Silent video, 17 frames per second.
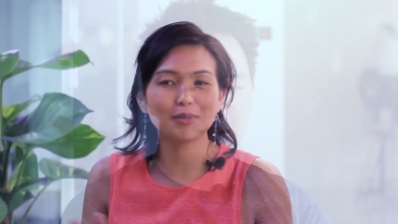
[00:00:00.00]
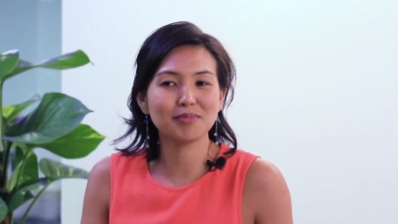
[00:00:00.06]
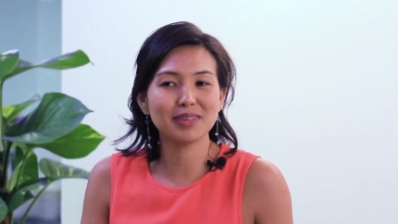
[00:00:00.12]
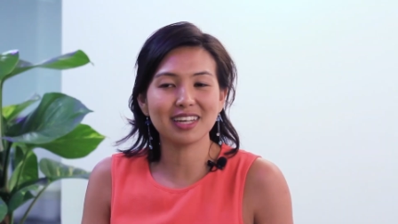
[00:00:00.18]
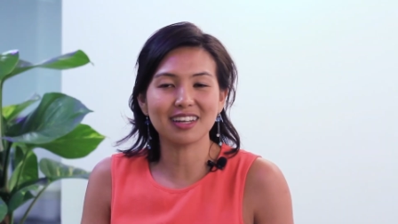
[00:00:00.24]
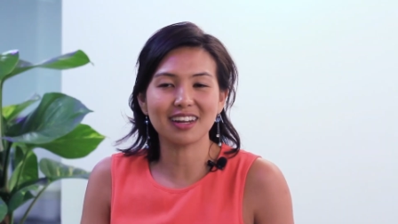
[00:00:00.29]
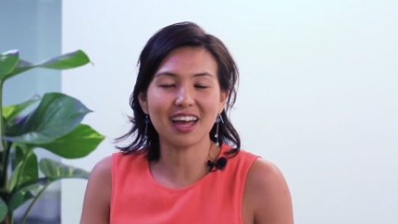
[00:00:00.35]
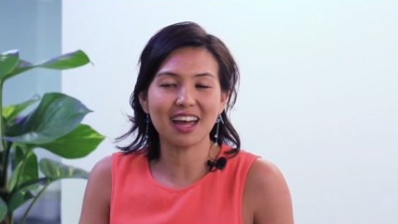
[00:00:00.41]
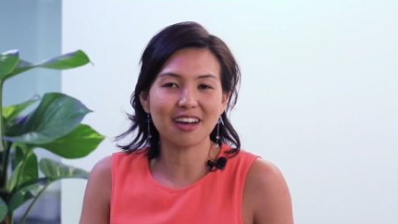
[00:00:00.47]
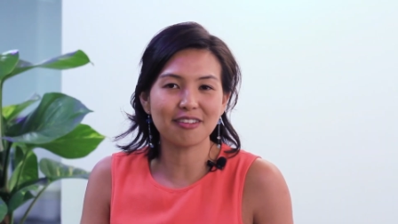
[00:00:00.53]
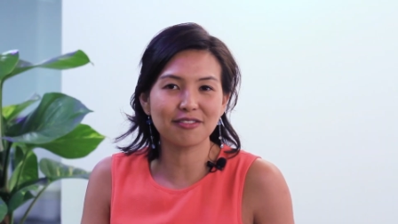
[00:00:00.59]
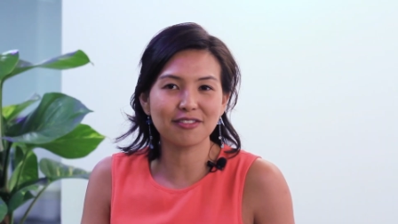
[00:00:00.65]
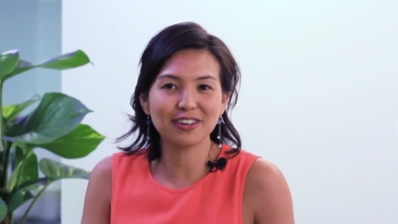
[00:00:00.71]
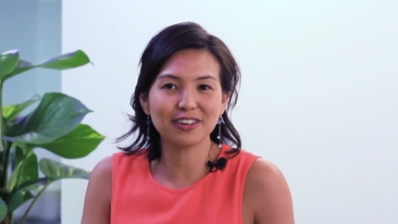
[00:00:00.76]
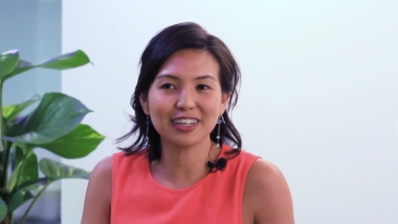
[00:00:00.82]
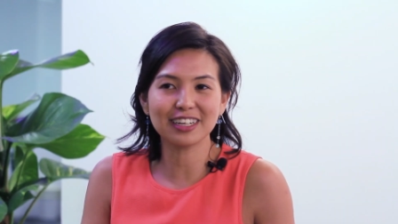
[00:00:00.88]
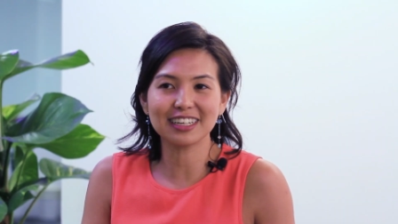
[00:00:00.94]
would meet
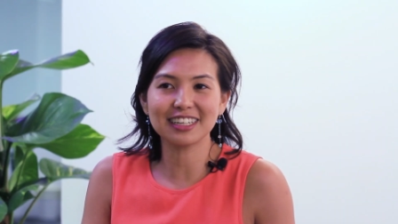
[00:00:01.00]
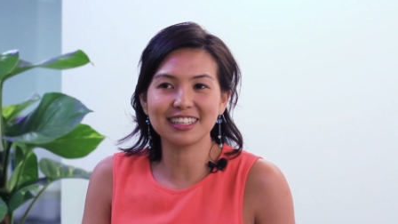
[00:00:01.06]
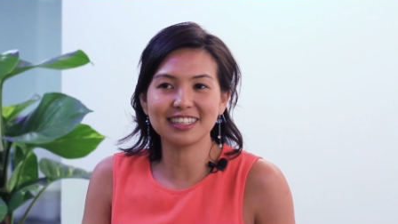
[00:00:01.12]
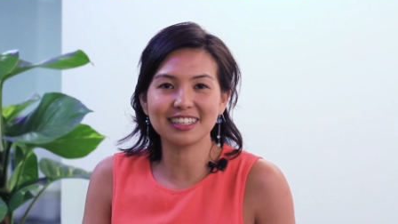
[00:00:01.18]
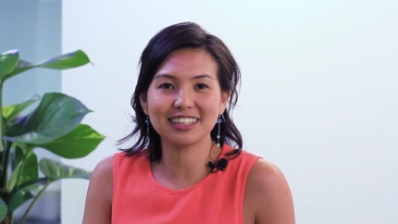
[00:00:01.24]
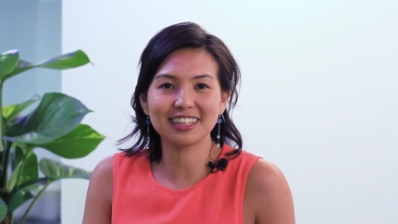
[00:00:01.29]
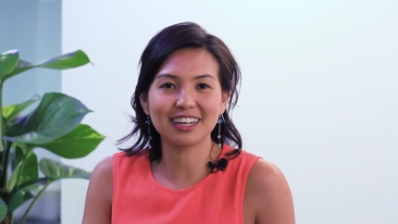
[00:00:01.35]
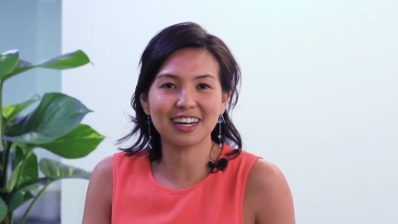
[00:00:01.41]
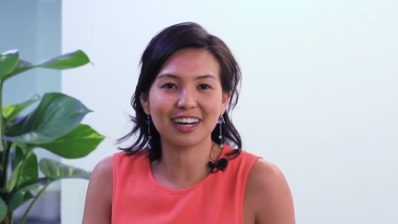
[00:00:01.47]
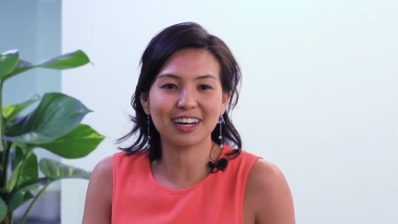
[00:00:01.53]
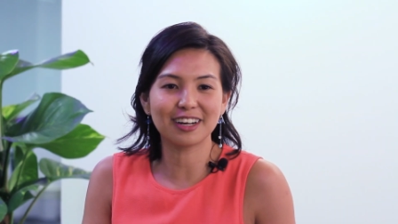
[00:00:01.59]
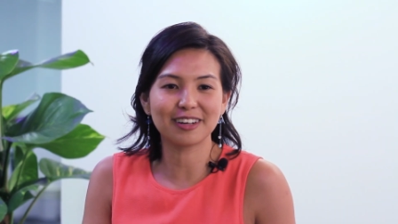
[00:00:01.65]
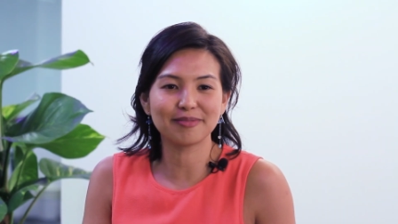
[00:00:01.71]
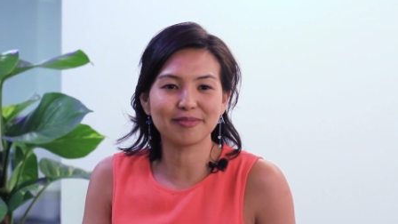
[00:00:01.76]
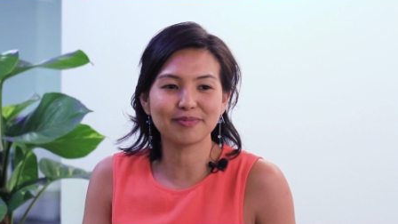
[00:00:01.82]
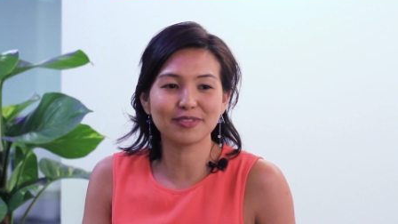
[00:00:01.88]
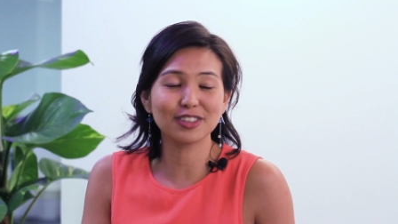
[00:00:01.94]
every
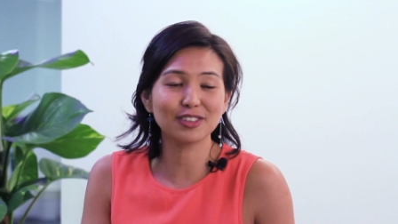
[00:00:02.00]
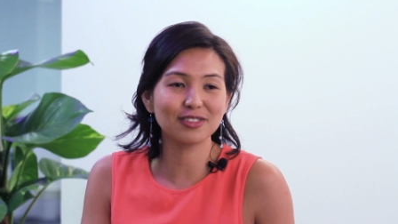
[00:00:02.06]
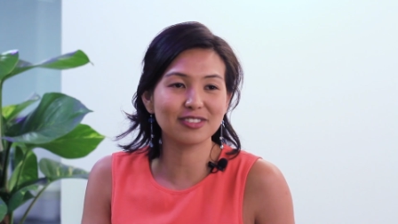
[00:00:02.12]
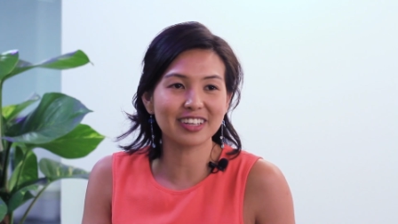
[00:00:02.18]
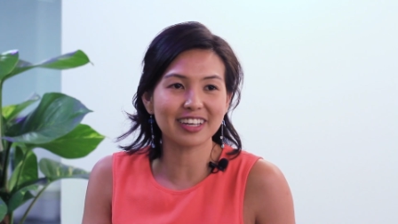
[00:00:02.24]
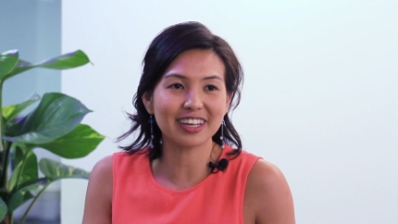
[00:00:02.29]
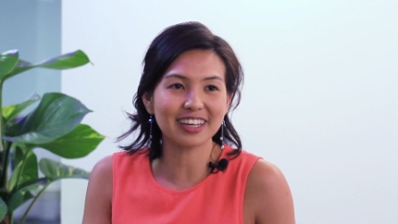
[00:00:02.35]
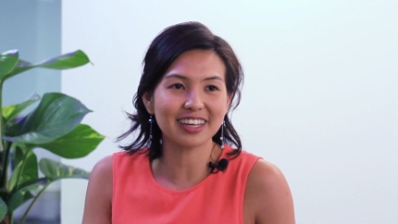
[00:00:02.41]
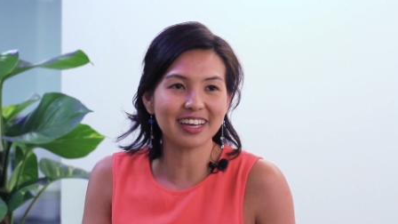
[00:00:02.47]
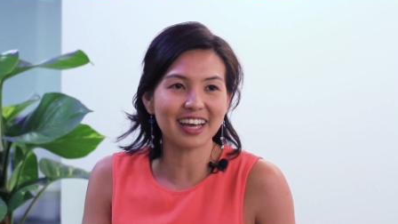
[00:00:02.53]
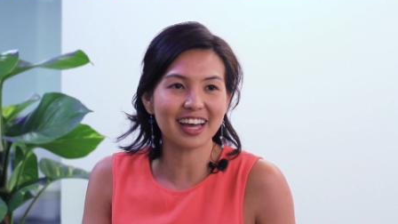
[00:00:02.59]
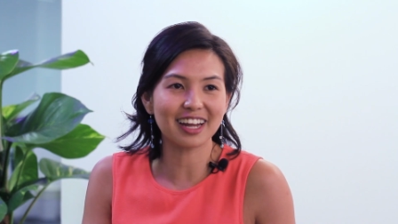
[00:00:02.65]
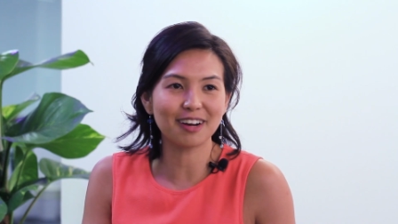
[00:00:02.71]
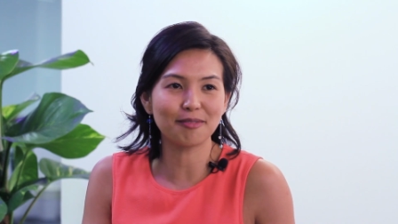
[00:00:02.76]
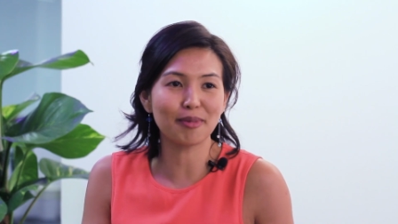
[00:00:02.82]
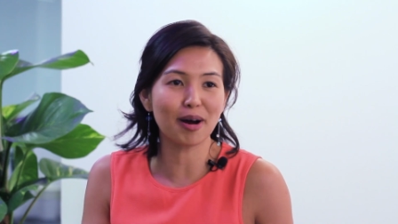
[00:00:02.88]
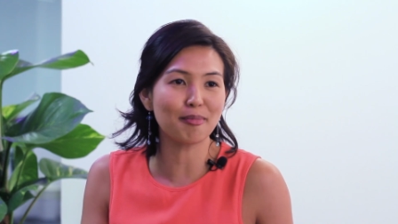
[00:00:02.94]
Tuesday
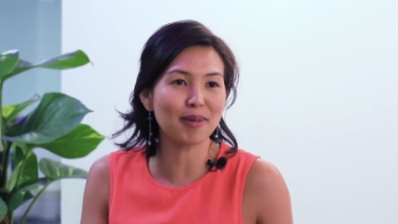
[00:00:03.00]
at a